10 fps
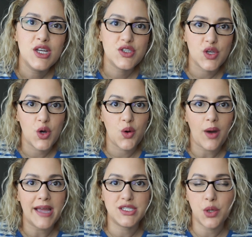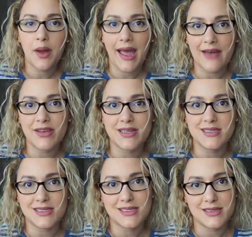So I don't have it because
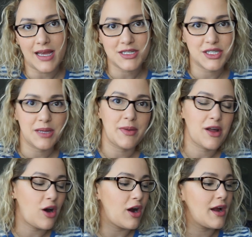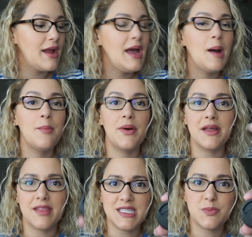it's actually in my car,
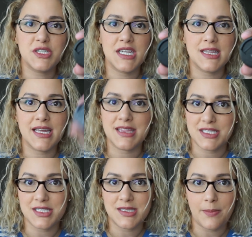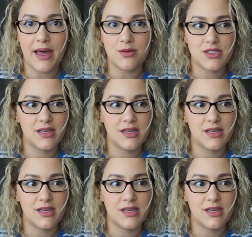but let's pretend like this is the mount.